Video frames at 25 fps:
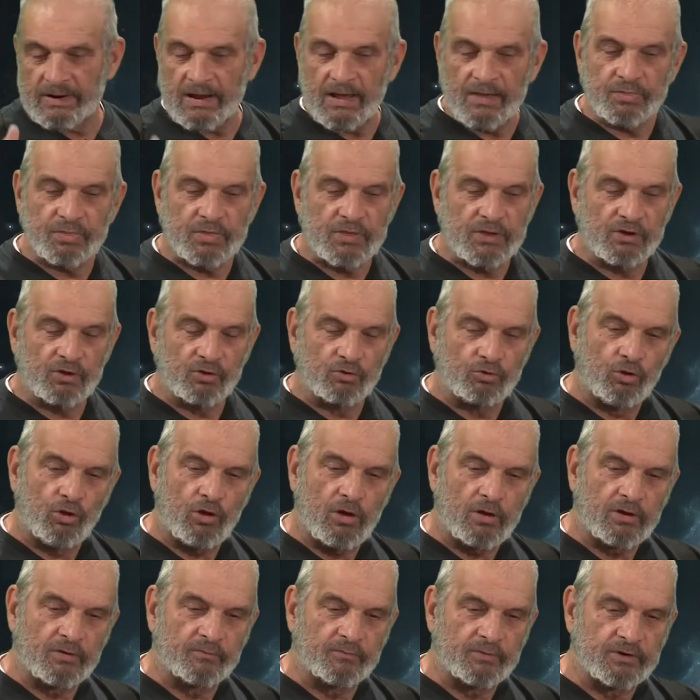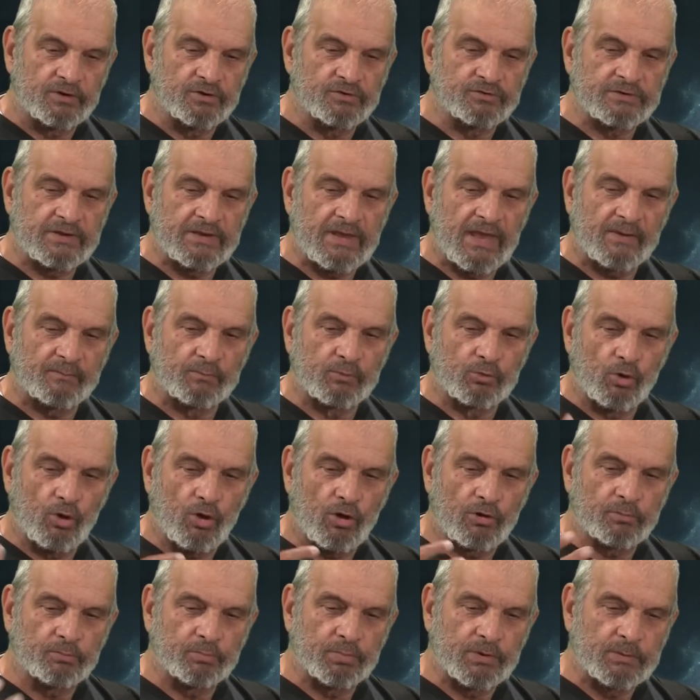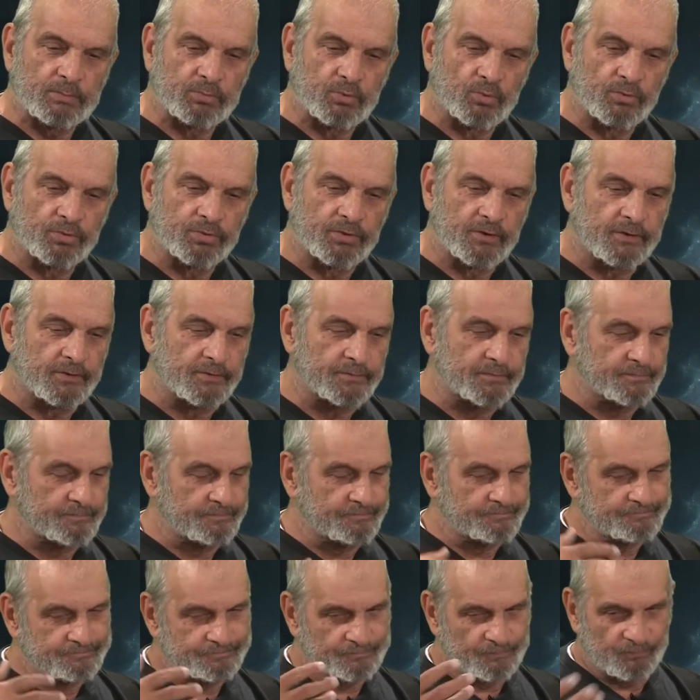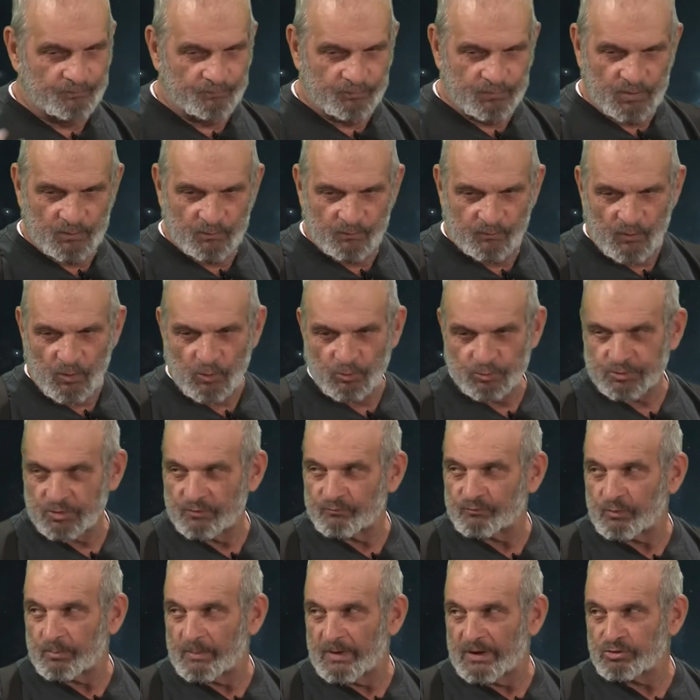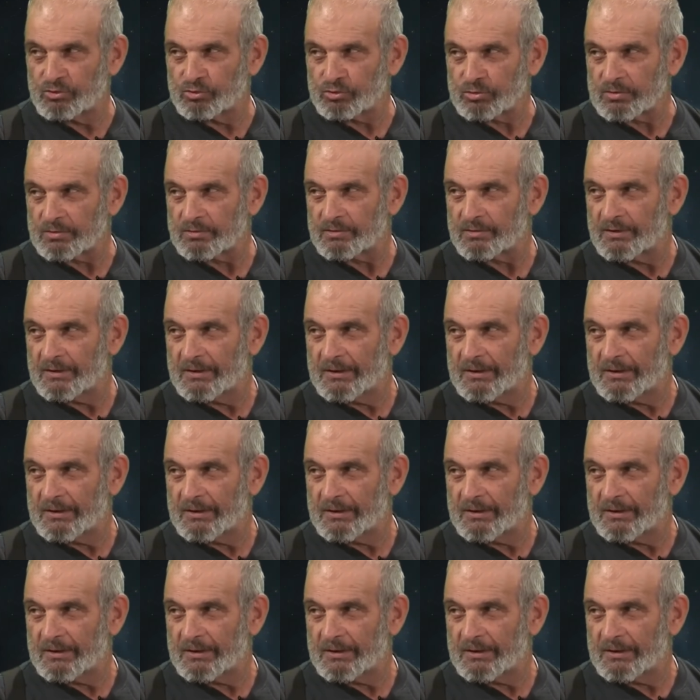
I think a lot of it is they have a lot of people that give false information,